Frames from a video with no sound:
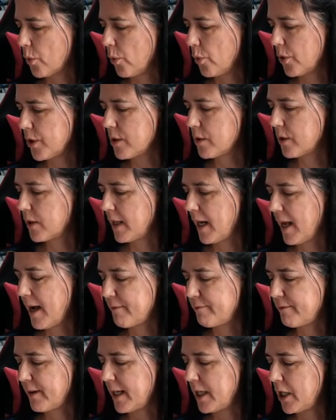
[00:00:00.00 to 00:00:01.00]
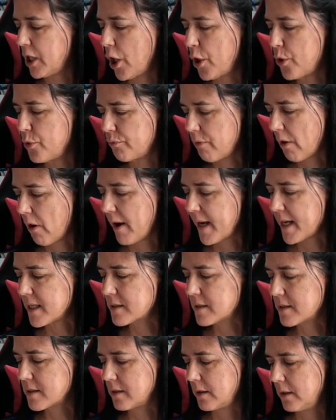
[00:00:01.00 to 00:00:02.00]
or you can have a low
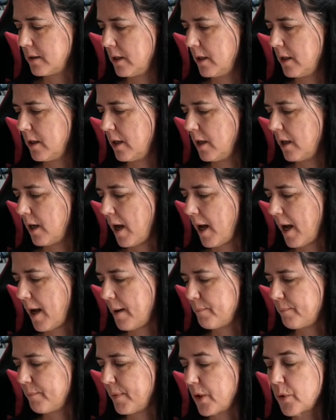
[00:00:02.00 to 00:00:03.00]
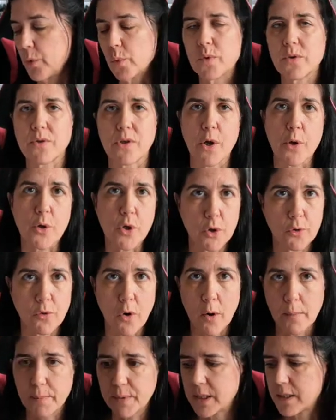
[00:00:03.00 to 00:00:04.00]
rise and also
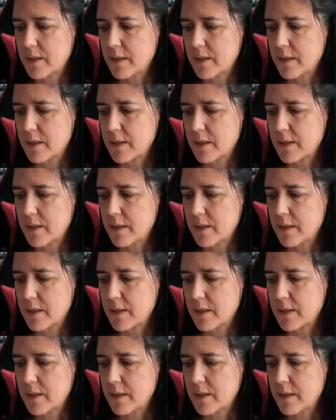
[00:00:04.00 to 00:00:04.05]
cropped.